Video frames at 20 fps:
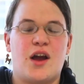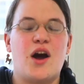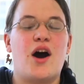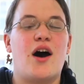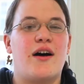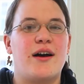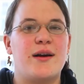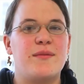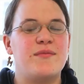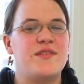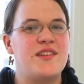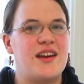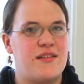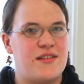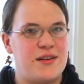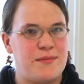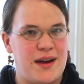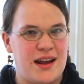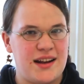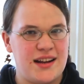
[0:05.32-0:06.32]
I'm Terry
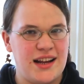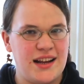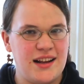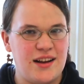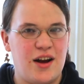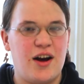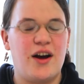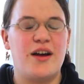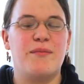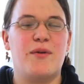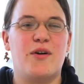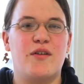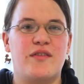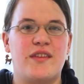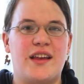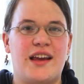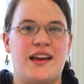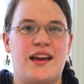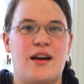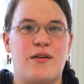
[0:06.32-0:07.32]
Manning, I'm on
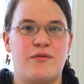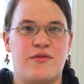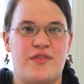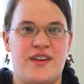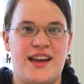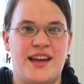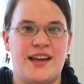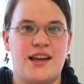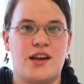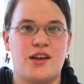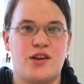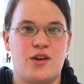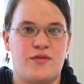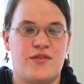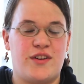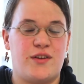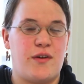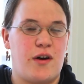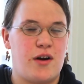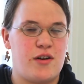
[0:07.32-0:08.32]
the V Youth
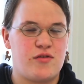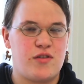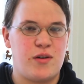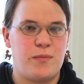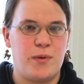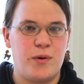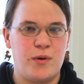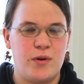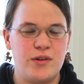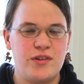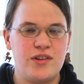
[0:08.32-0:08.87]
Advisory Board.